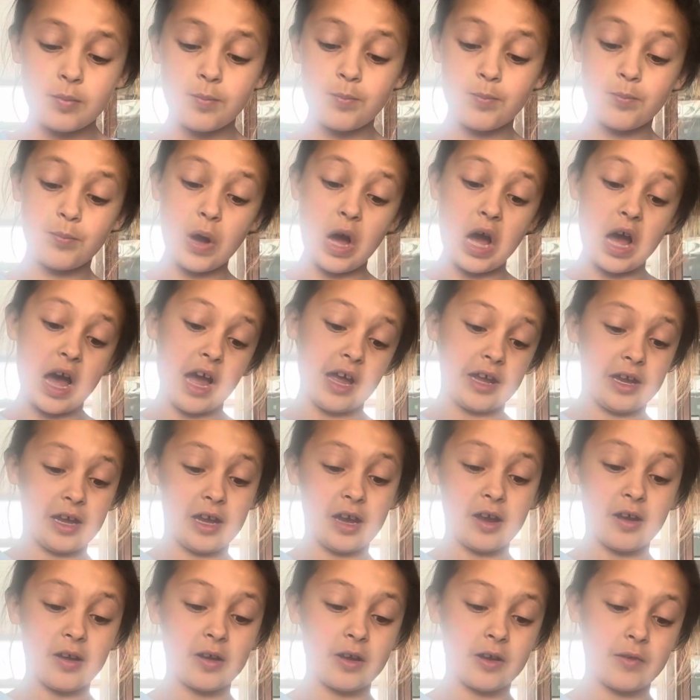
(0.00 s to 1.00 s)
I
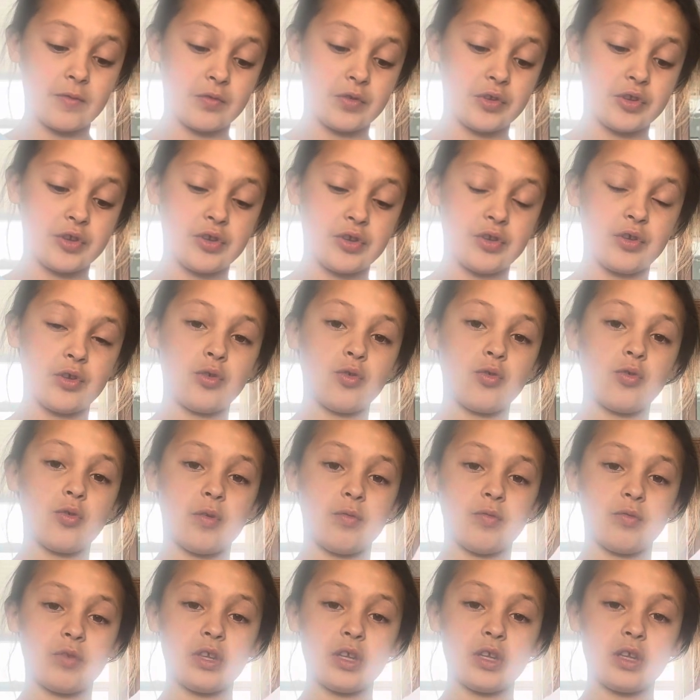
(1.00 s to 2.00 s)
have 2
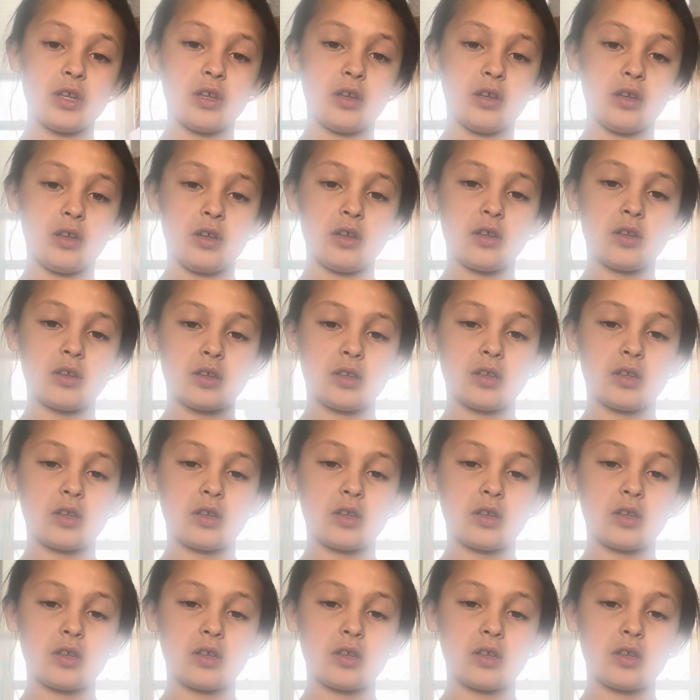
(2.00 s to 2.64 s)
of these,